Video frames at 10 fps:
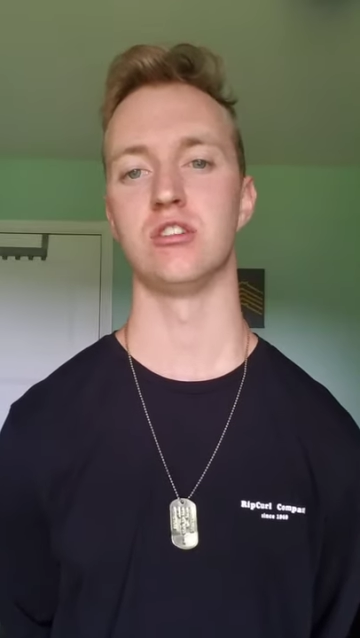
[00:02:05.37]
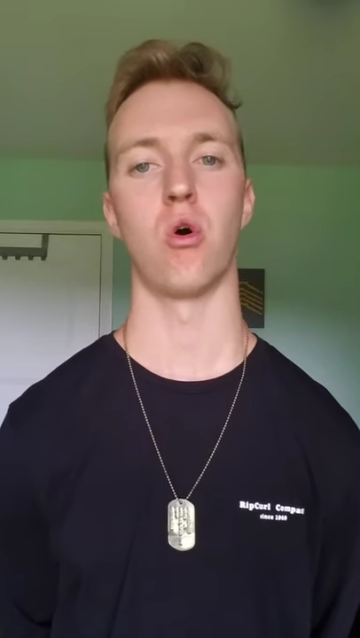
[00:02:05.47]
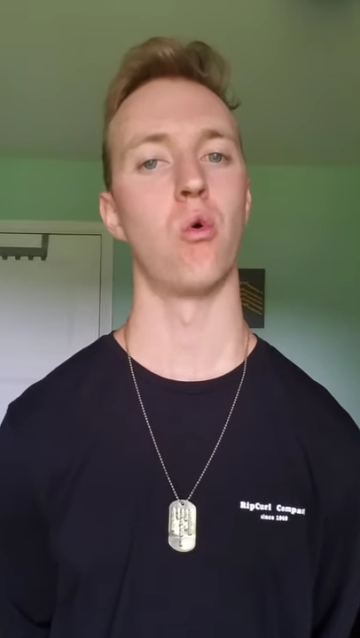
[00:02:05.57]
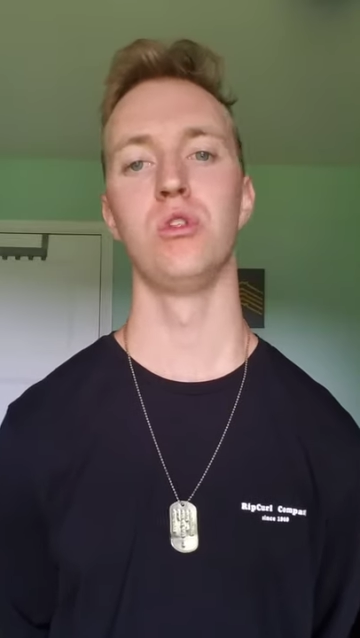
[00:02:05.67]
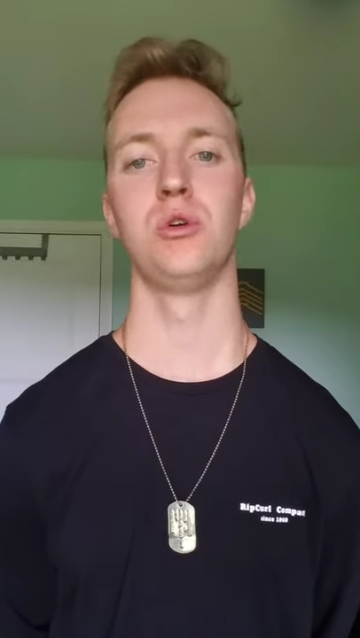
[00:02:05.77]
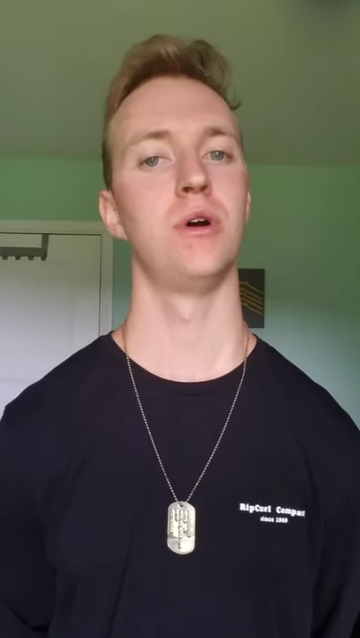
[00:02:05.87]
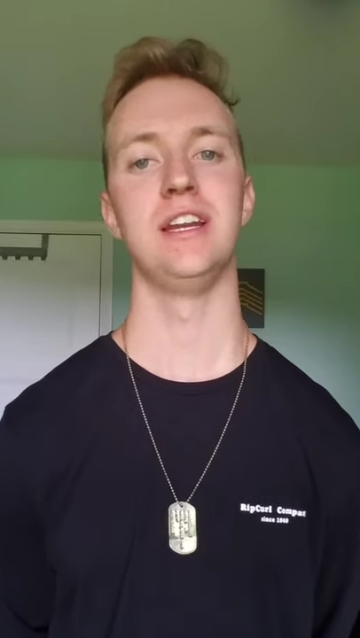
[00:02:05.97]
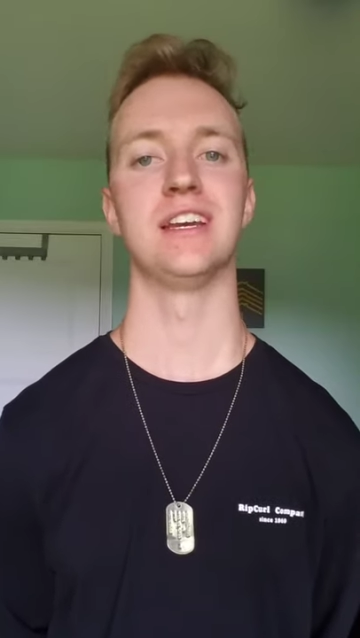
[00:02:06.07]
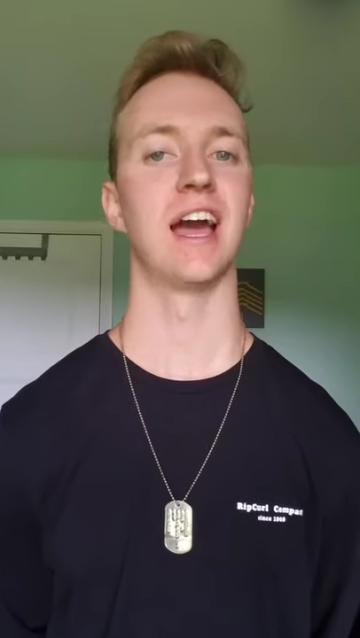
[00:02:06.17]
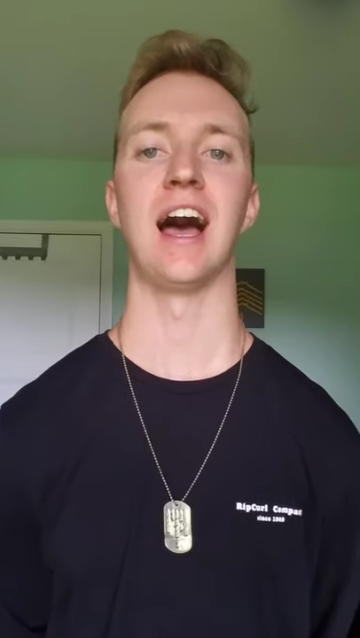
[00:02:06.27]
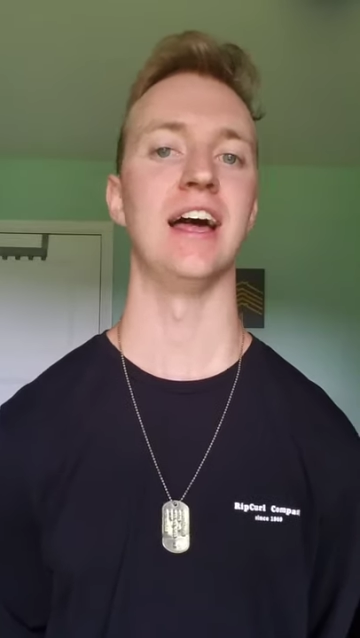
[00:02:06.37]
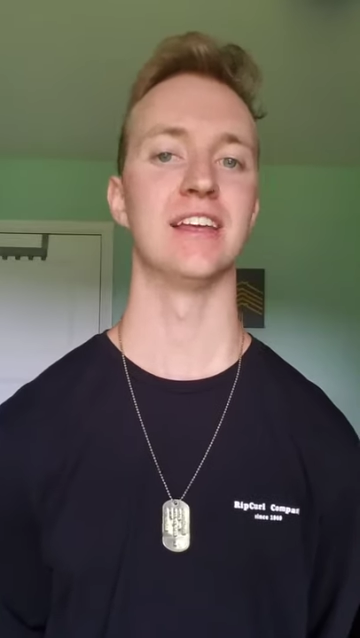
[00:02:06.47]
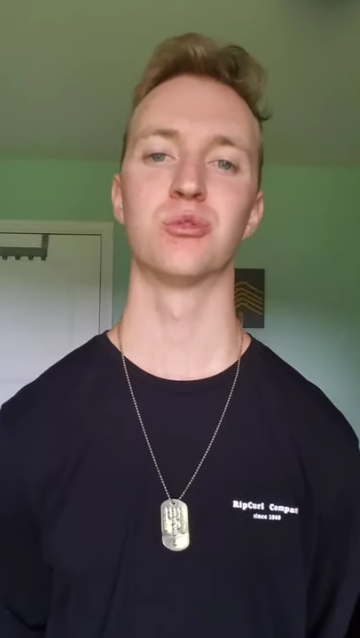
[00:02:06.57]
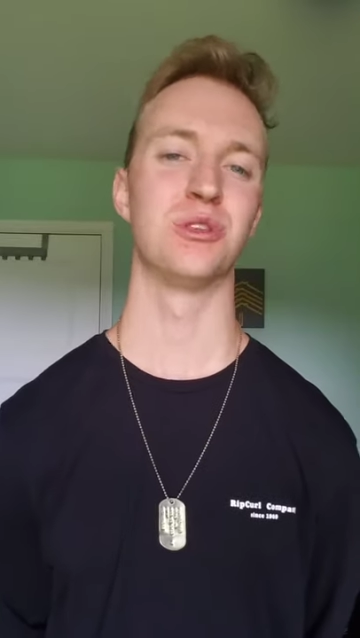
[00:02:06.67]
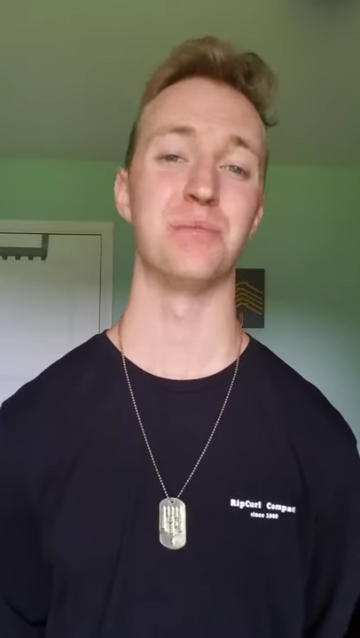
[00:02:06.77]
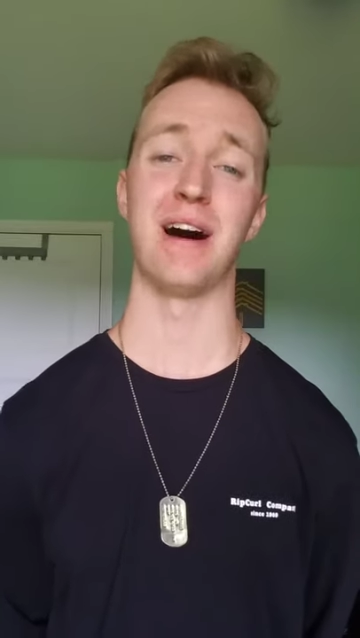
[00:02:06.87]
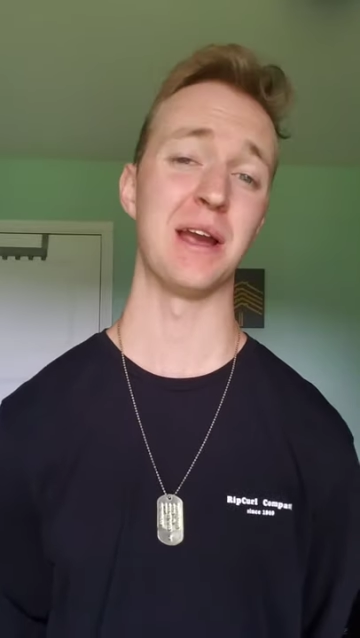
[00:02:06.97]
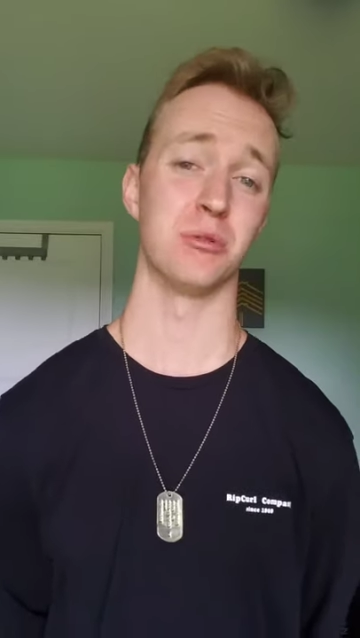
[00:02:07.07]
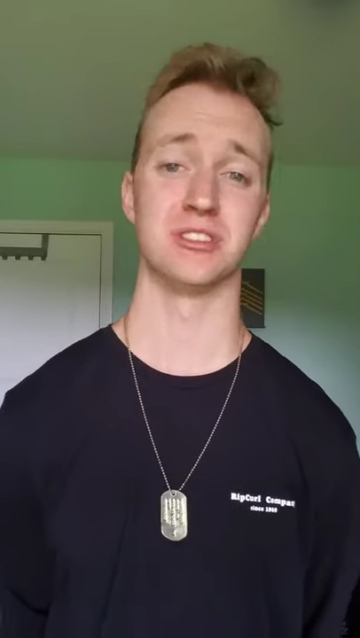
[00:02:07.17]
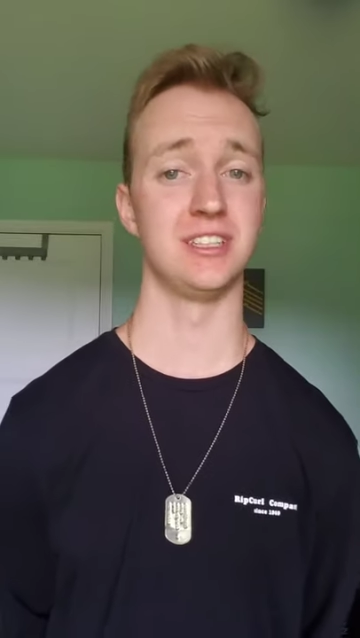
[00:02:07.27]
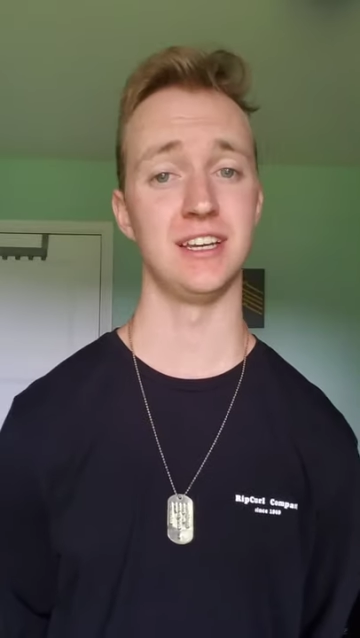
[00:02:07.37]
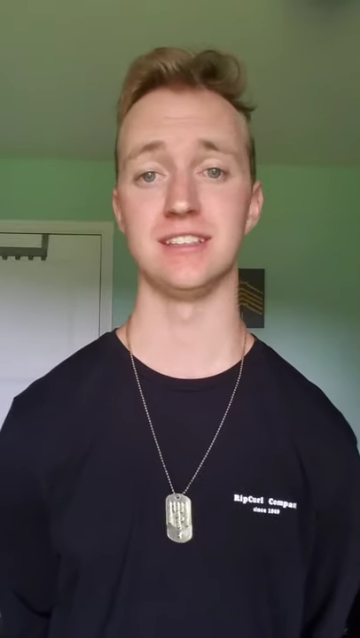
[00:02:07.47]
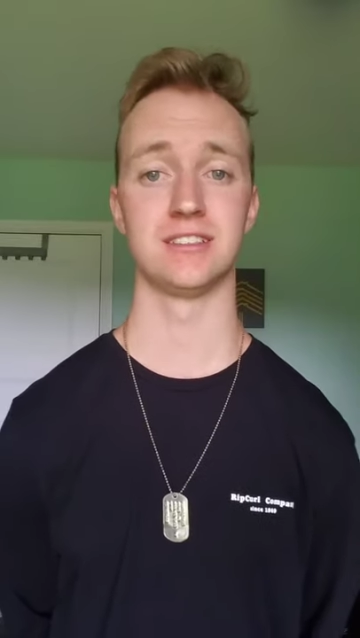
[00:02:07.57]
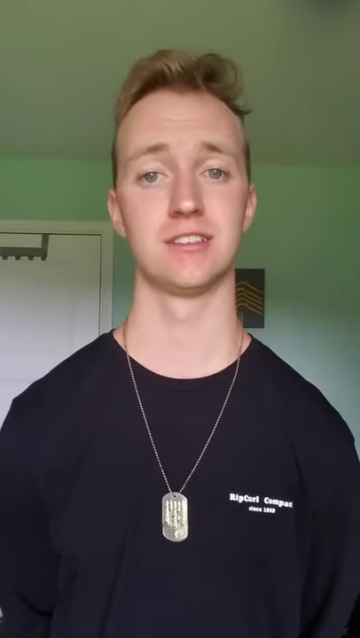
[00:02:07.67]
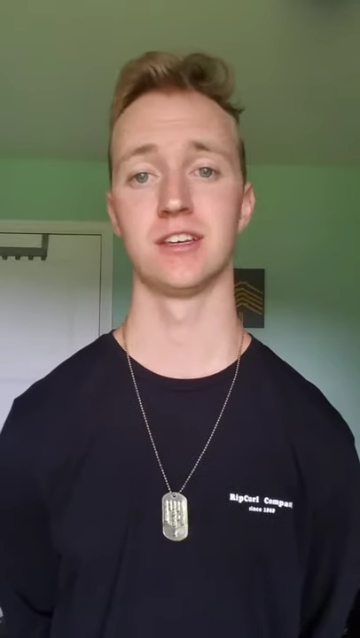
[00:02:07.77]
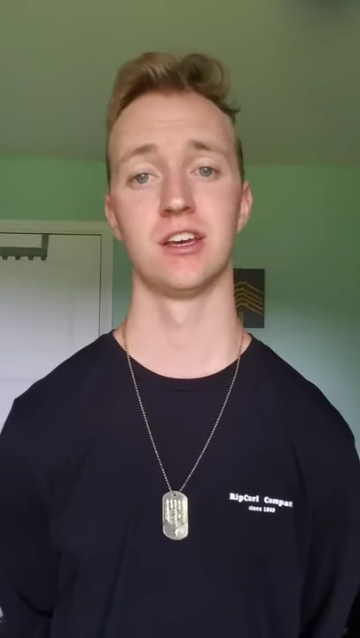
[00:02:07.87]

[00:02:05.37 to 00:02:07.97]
is the only way to God. That's what the Bible says.